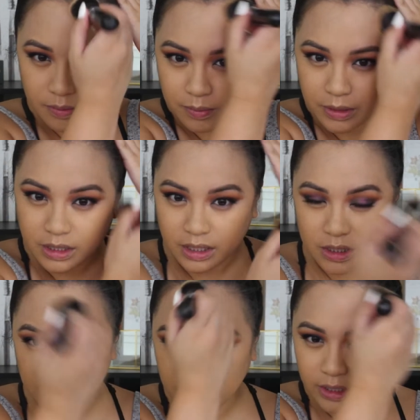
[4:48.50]
But
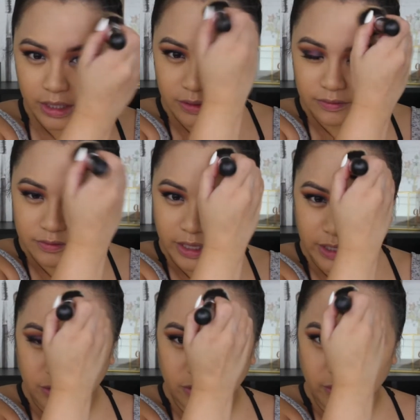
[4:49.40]
this one kind of
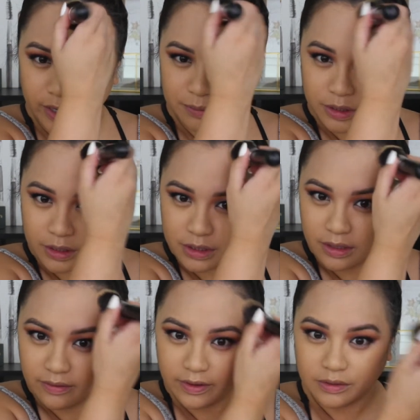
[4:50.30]
like grabbed onto
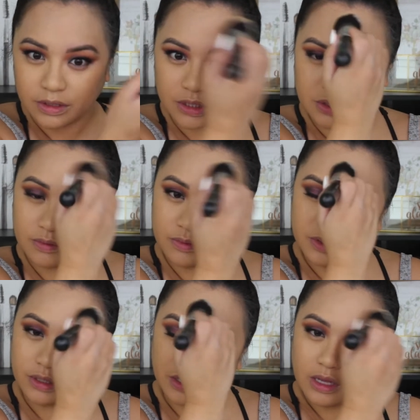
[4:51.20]
the foundation
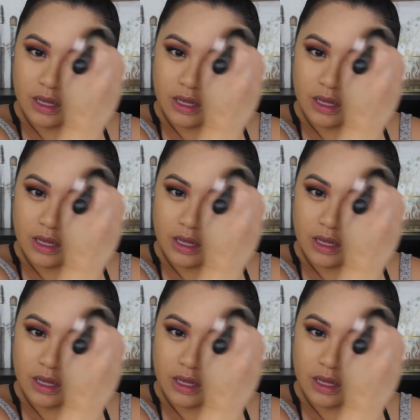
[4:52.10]
really,